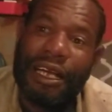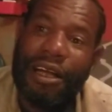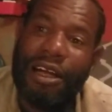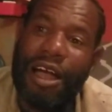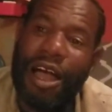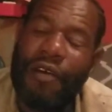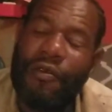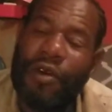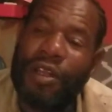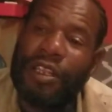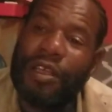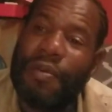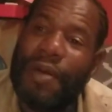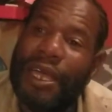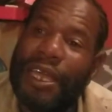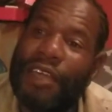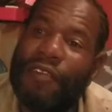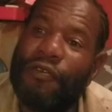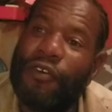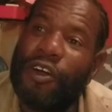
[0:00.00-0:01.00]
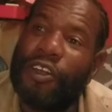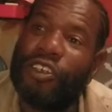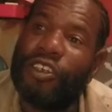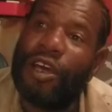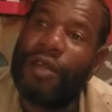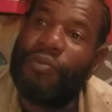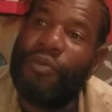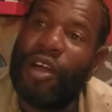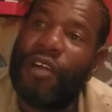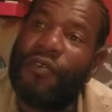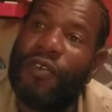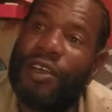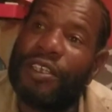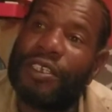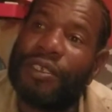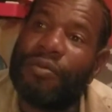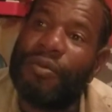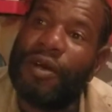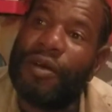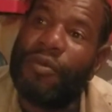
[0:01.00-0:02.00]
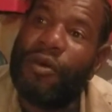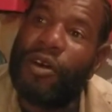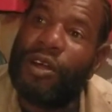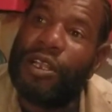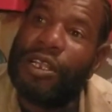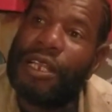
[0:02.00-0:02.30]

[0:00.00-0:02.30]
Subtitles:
God, what they making for John breakfast tomorrow morning?